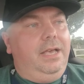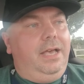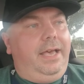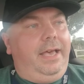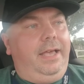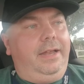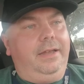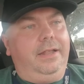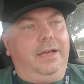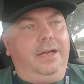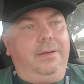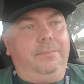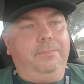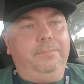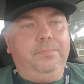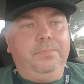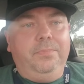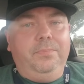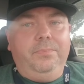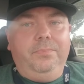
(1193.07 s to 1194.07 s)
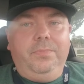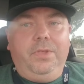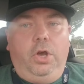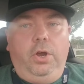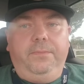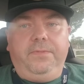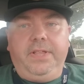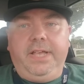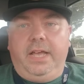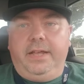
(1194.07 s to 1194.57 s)
And
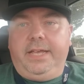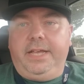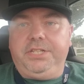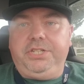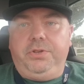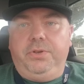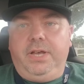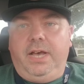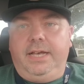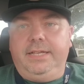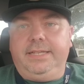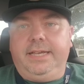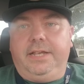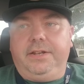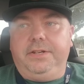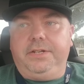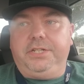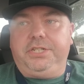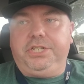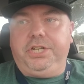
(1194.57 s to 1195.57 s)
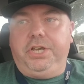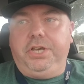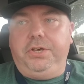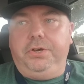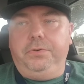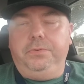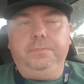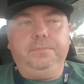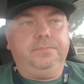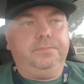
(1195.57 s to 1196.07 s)
hopefully I catch you guys out at a
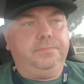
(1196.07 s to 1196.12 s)
show.